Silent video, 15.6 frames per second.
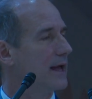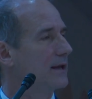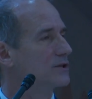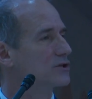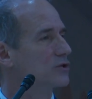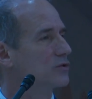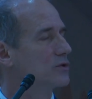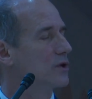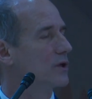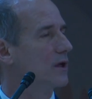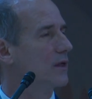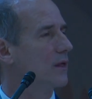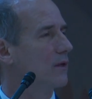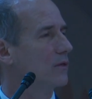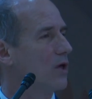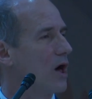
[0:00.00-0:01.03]
so
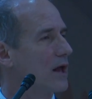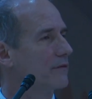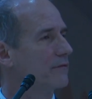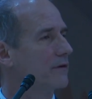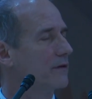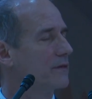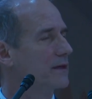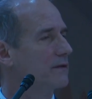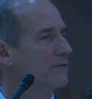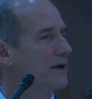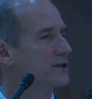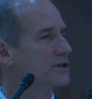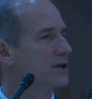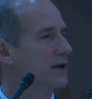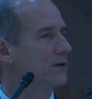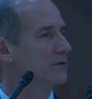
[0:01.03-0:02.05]
a lot of the
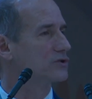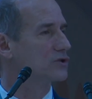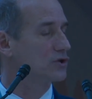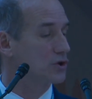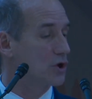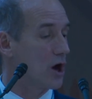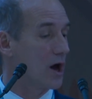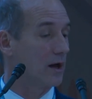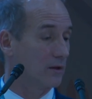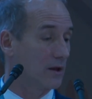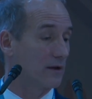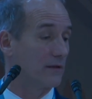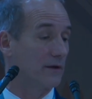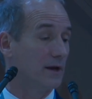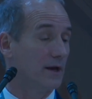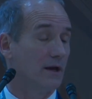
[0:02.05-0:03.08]
investigators thought, a lot
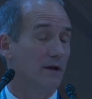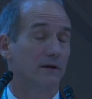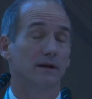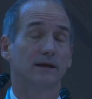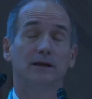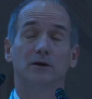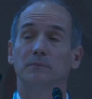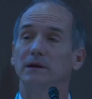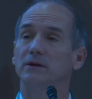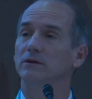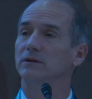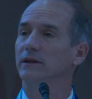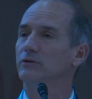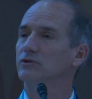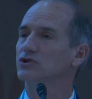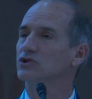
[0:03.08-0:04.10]
of the key opinion
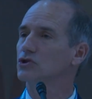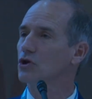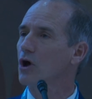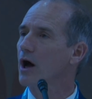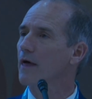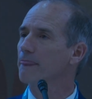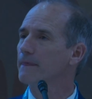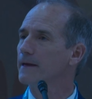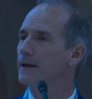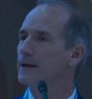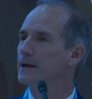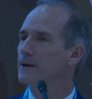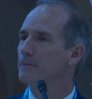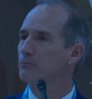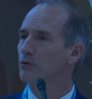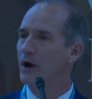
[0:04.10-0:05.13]
leaders thought that
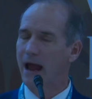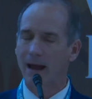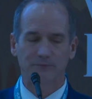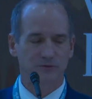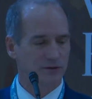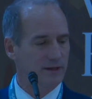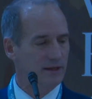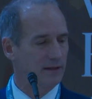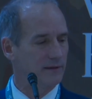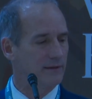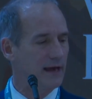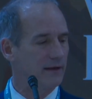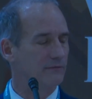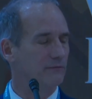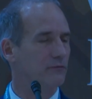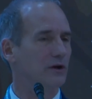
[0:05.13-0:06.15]
perhaps
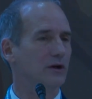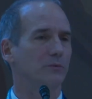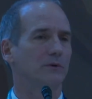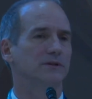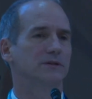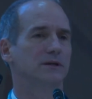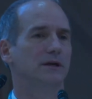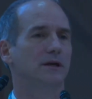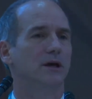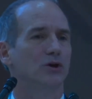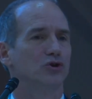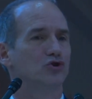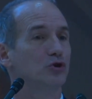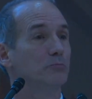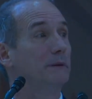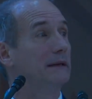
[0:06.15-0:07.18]
that frequency
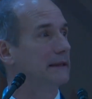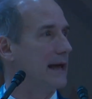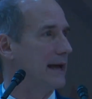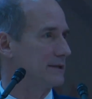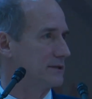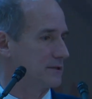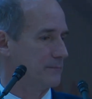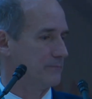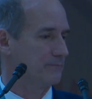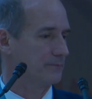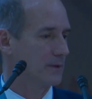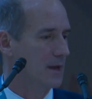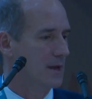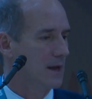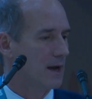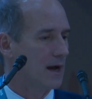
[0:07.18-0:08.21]
should be less.
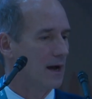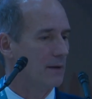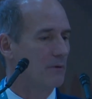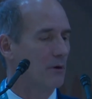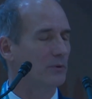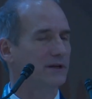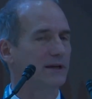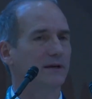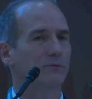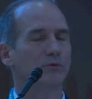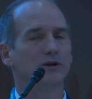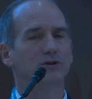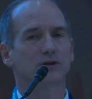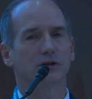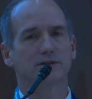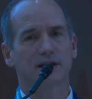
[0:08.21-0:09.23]
But we did
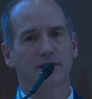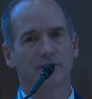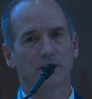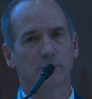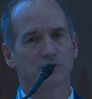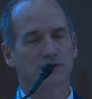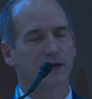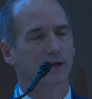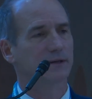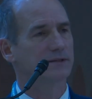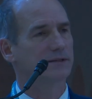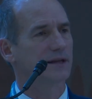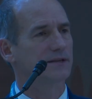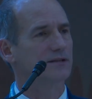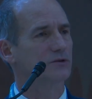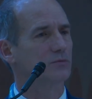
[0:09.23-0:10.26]
reach a 70%
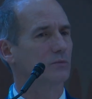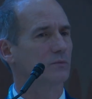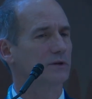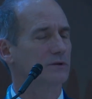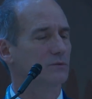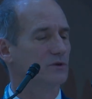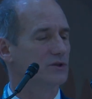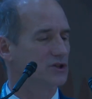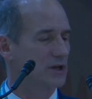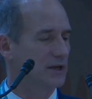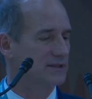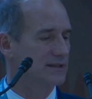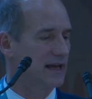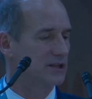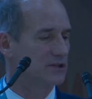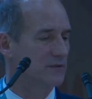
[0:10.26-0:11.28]
consensus, which
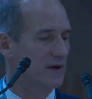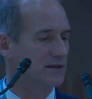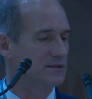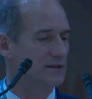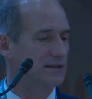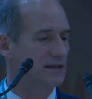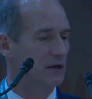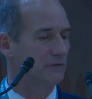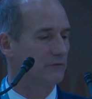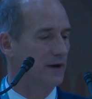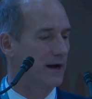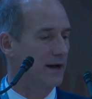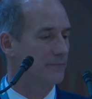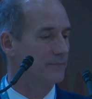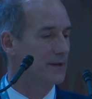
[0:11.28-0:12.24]
satisfies the Delphi.